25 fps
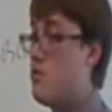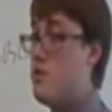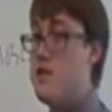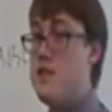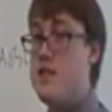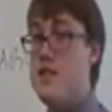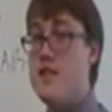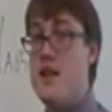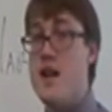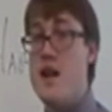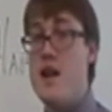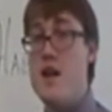
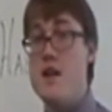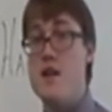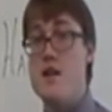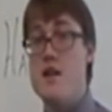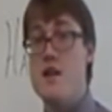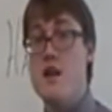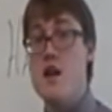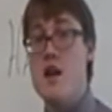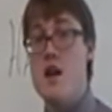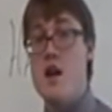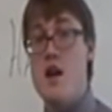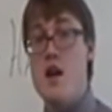send
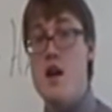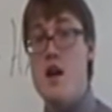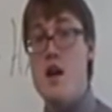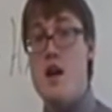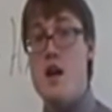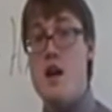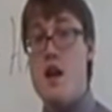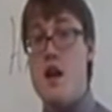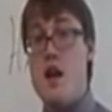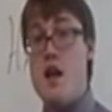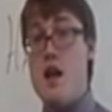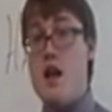
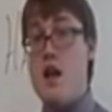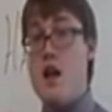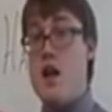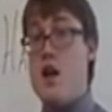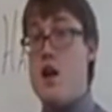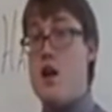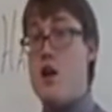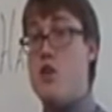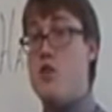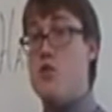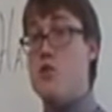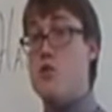
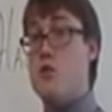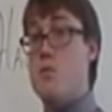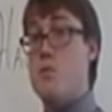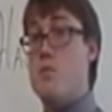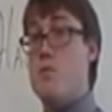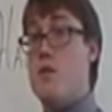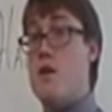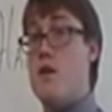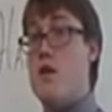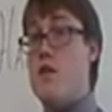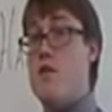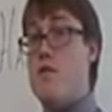a
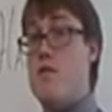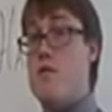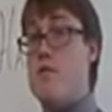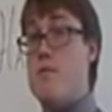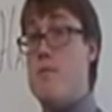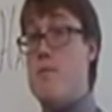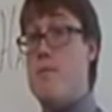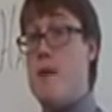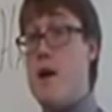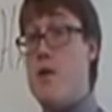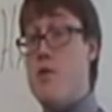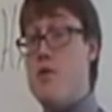group of
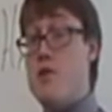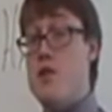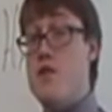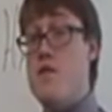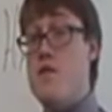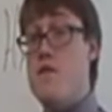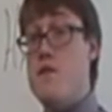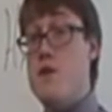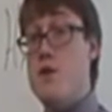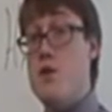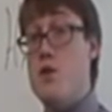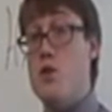mounted
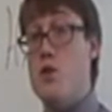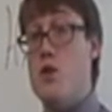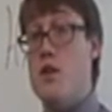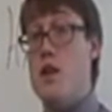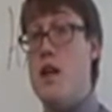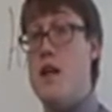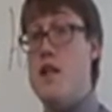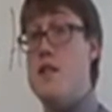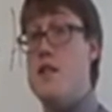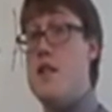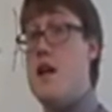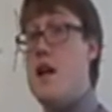feudal
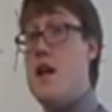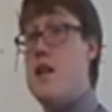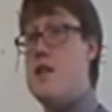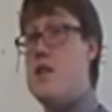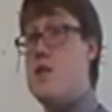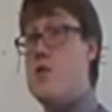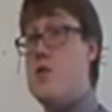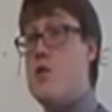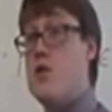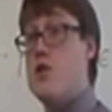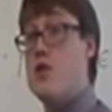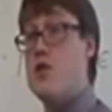knights to
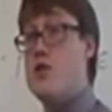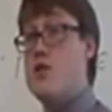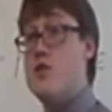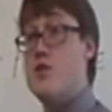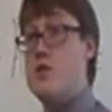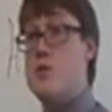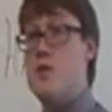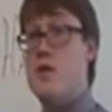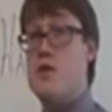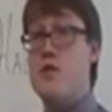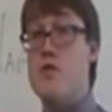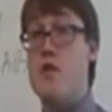escort her
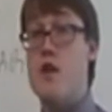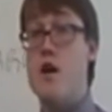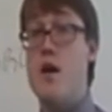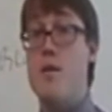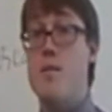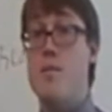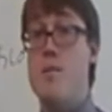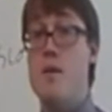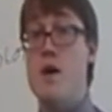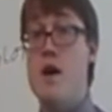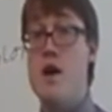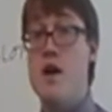to and
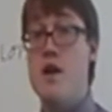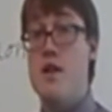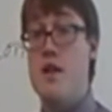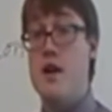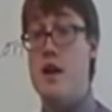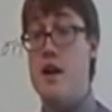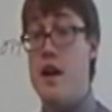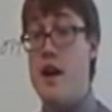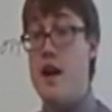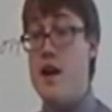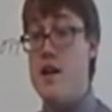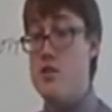from the
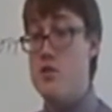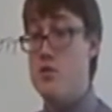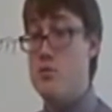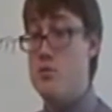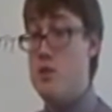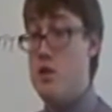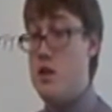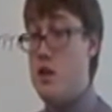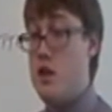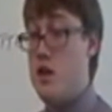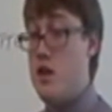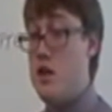castle,
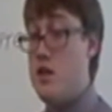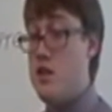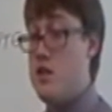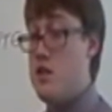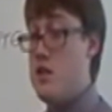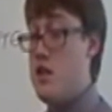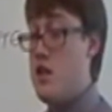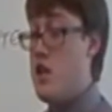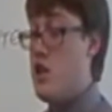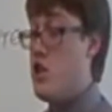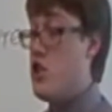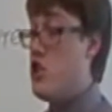
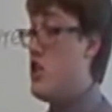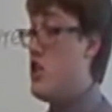because she